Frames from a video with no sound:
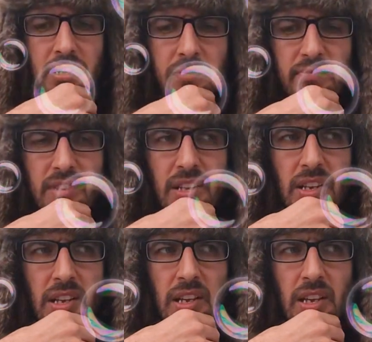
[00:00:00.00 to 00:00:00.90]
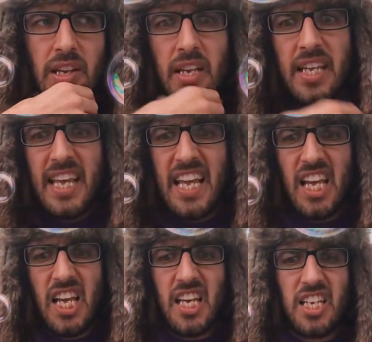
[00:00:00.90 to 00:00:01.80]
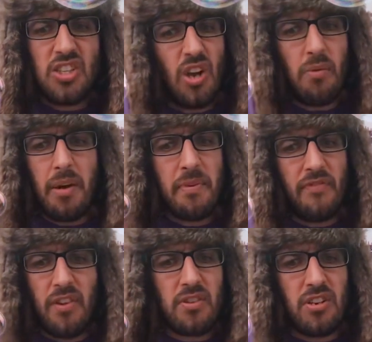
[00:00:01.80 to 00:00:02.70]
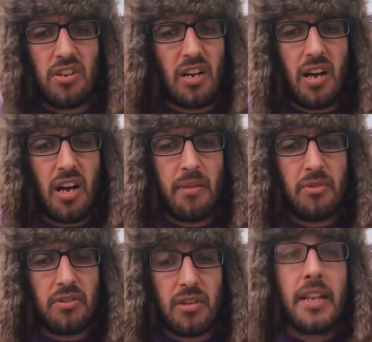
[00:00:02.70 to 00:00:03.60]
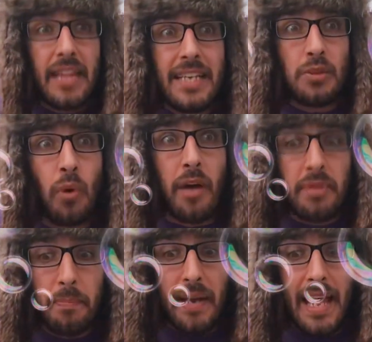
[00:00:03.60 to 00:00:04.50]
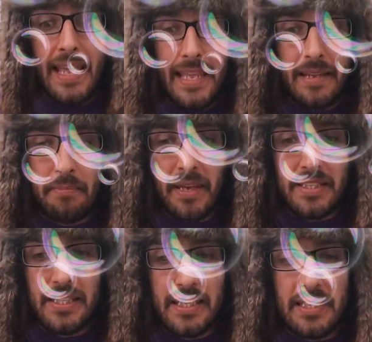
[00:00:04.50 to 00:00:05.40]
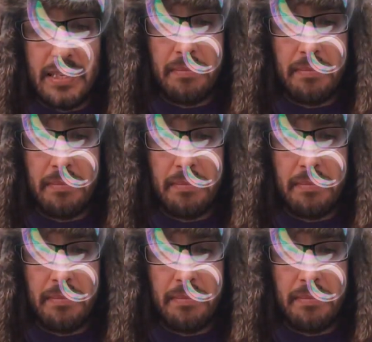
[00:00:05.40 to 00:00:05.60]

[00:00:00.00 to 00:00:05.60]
time." Yeah, sure, I won't be very good. I'm not good." "That's why we play," Betsy said